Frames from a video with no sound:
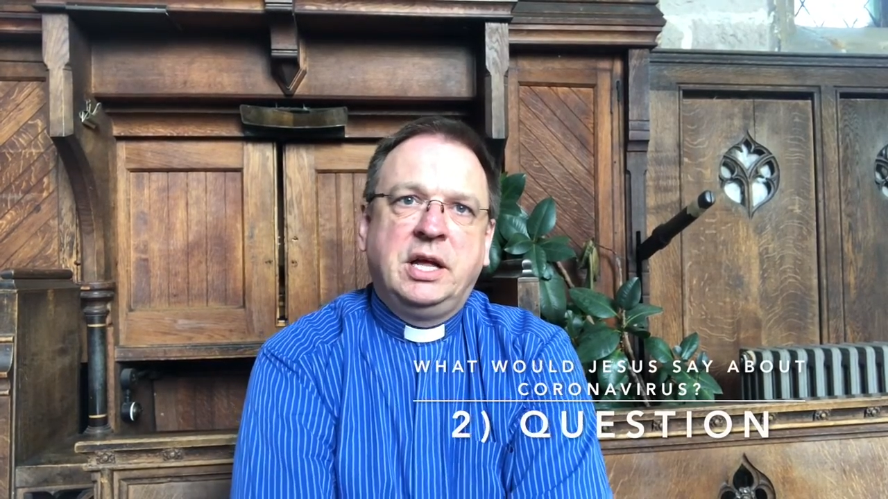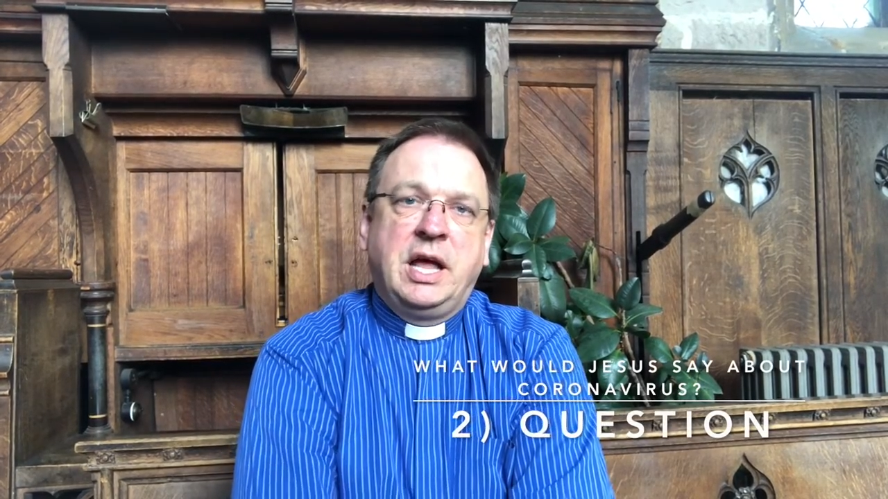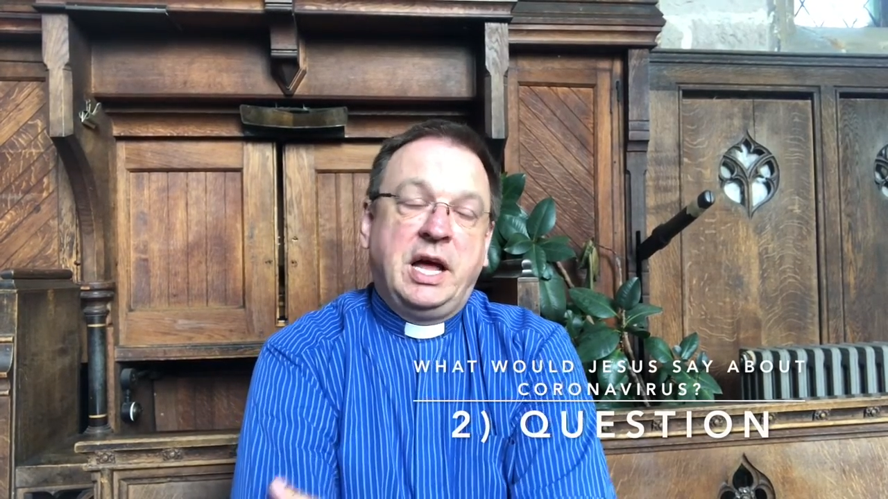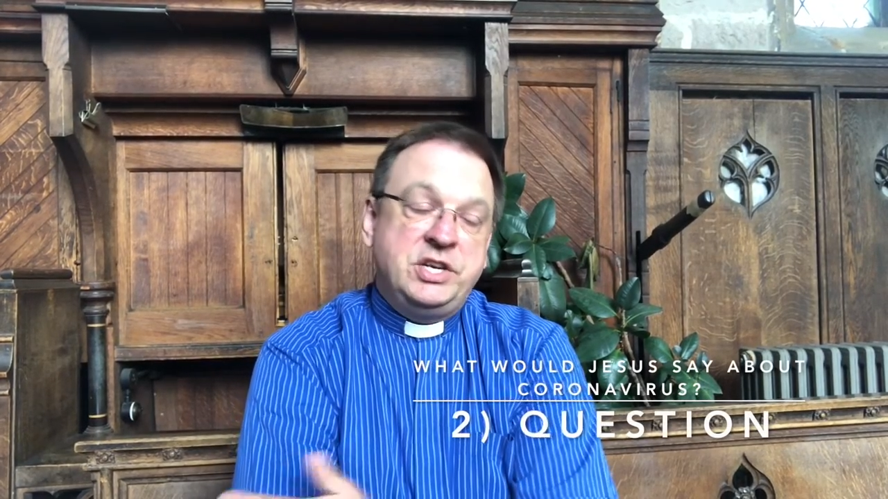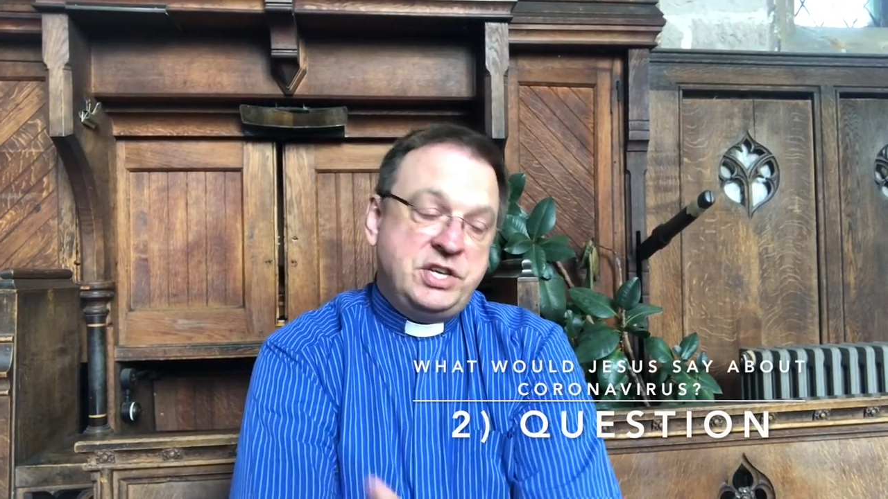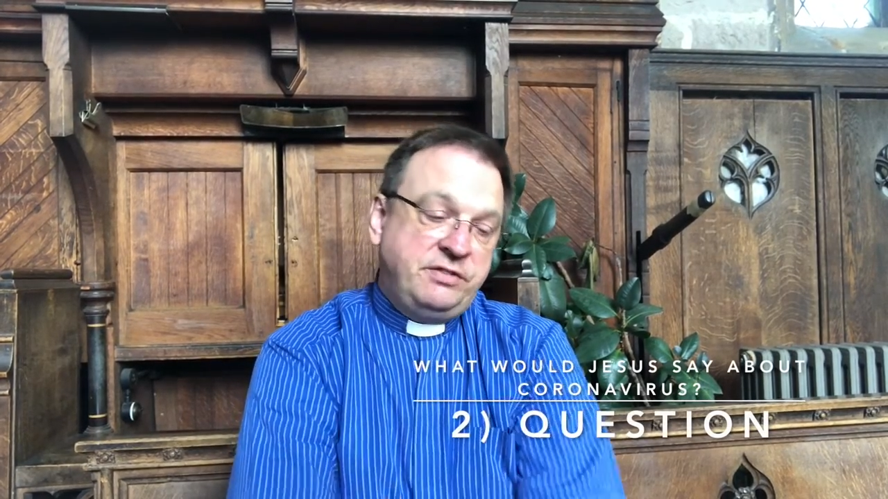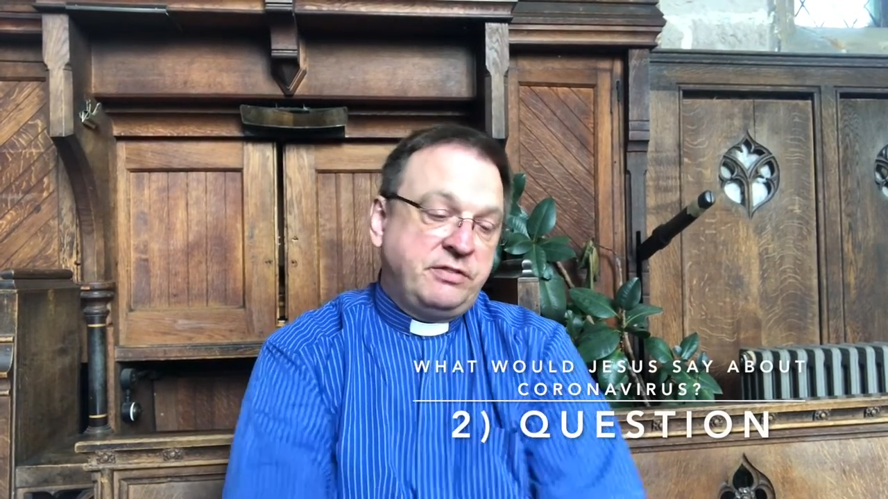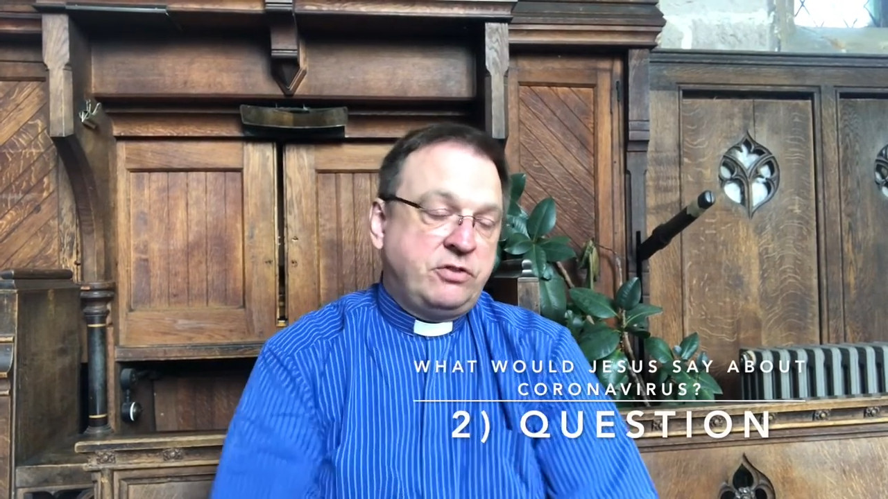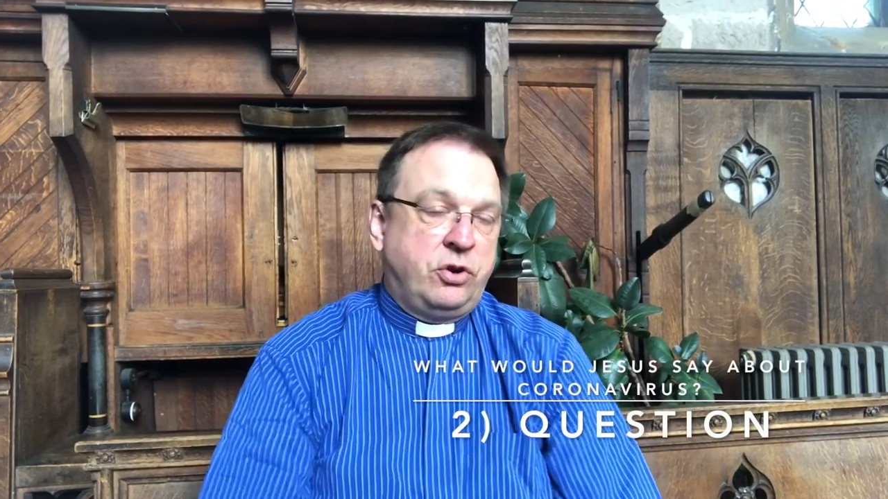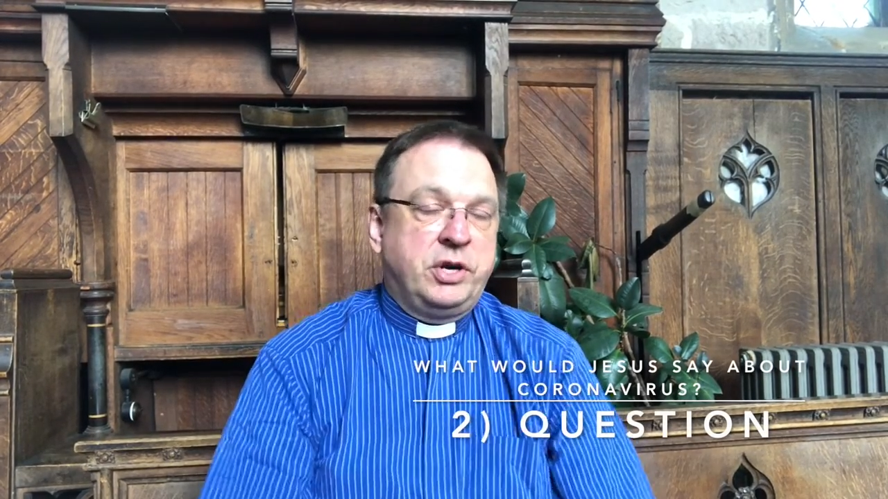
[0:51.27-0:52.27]
and Jesus
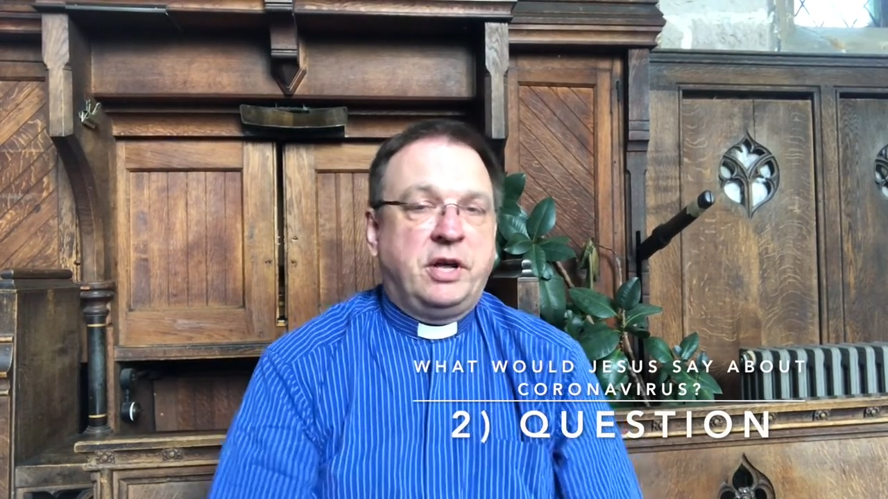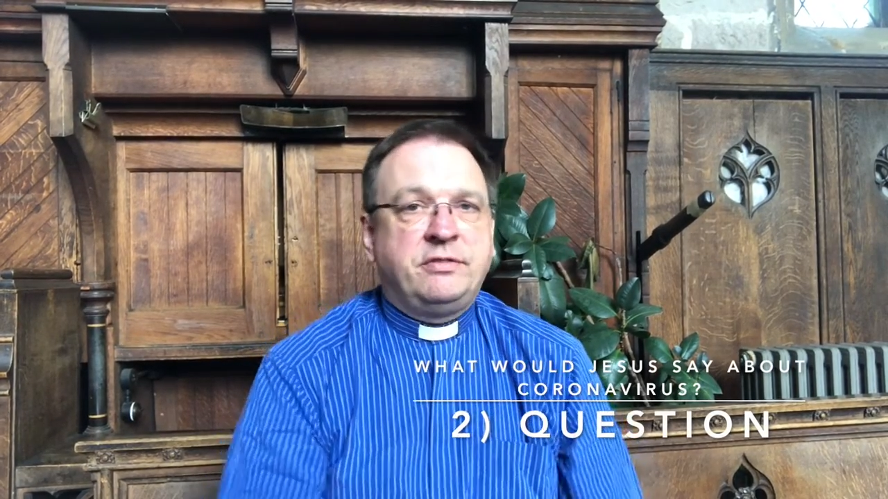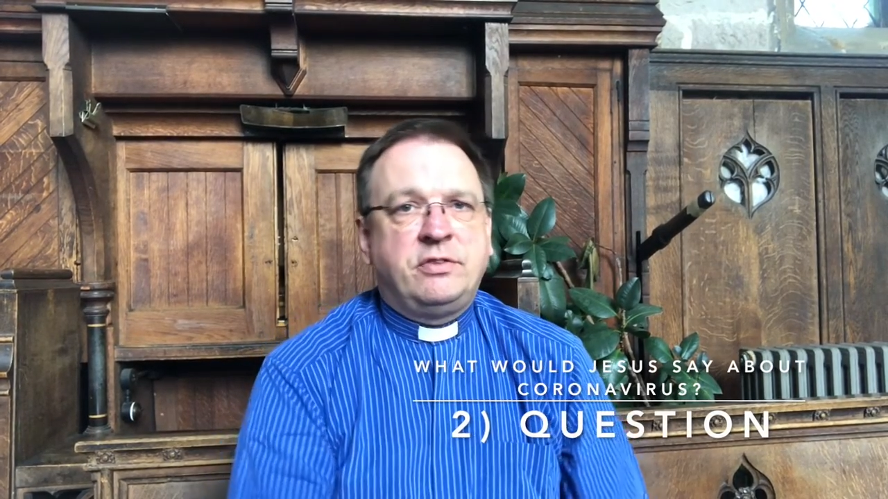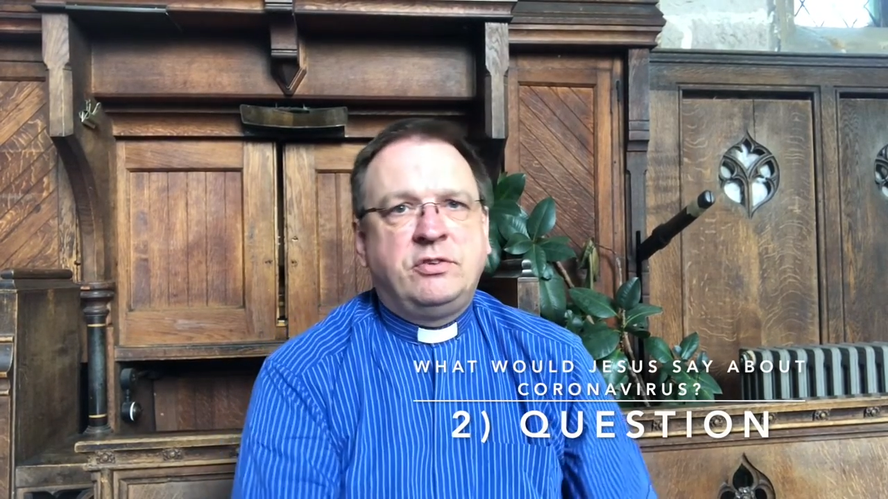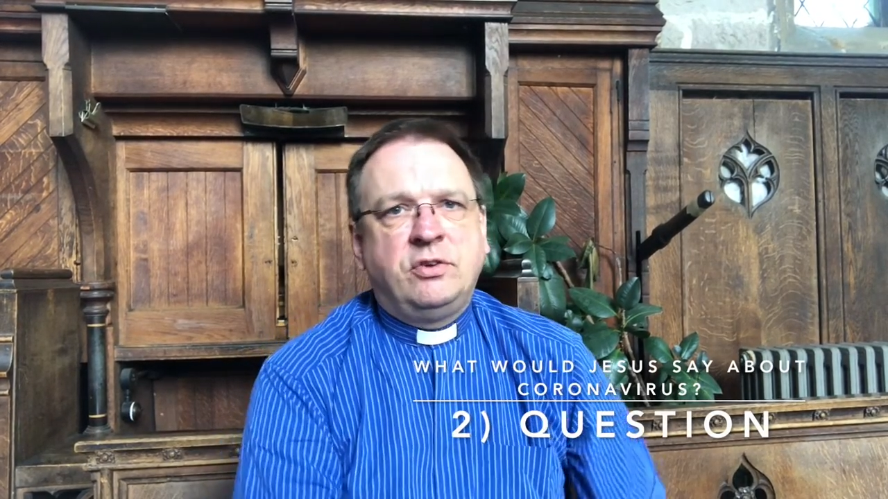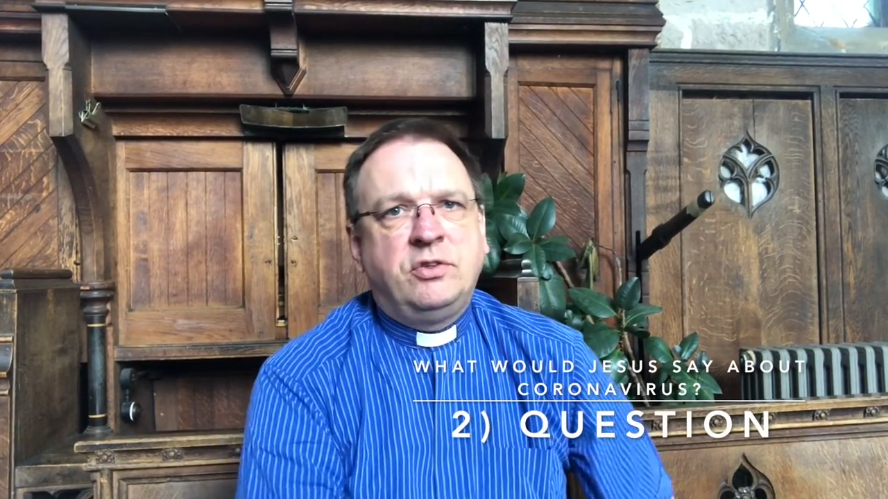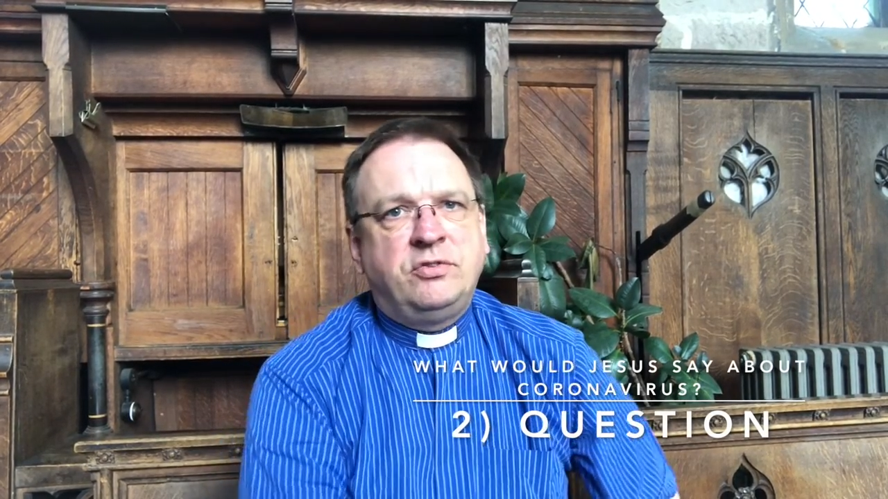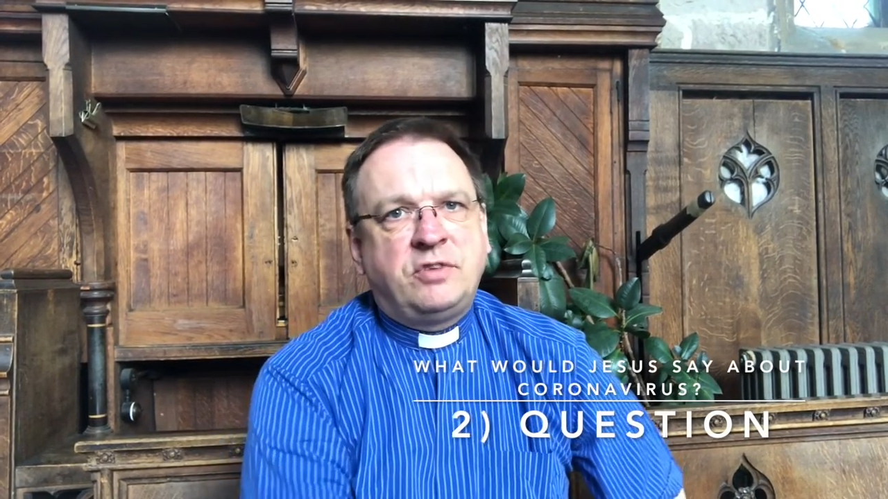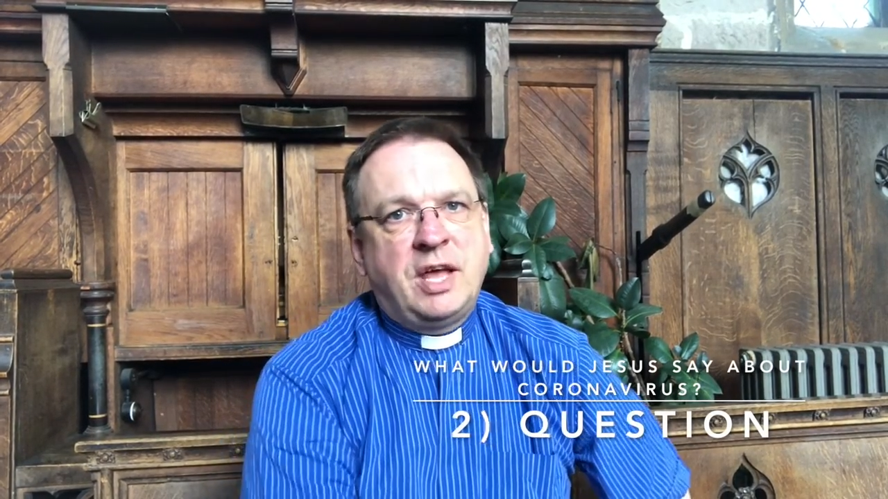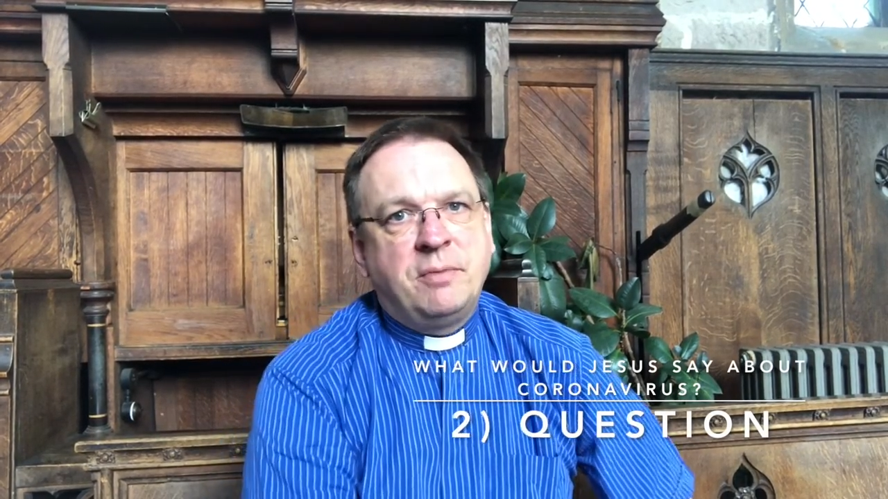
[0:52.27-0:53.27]
taught us to do the
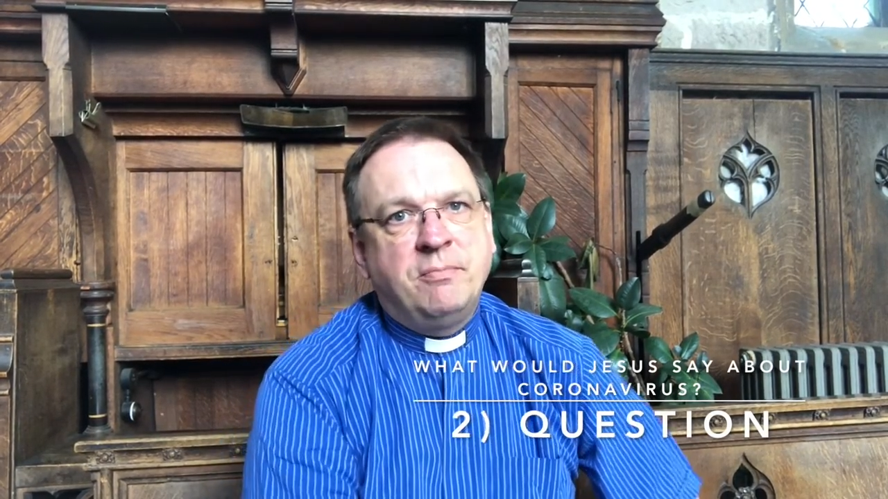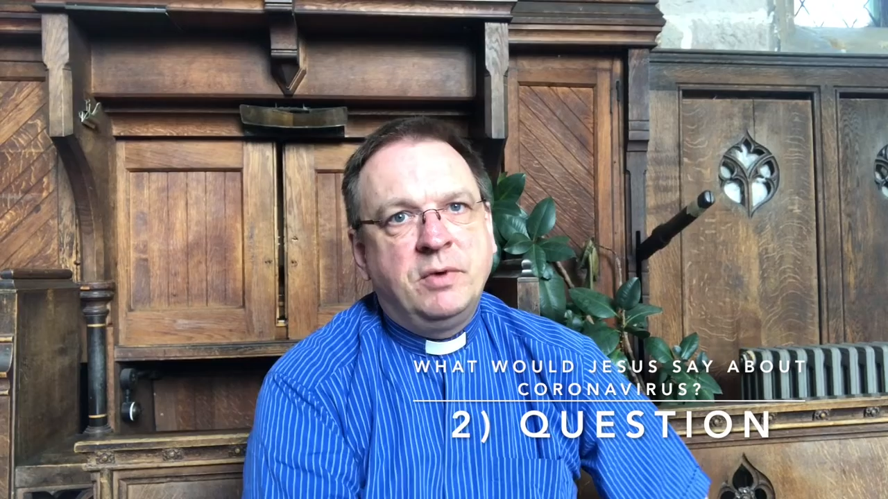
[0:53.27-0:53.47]
same.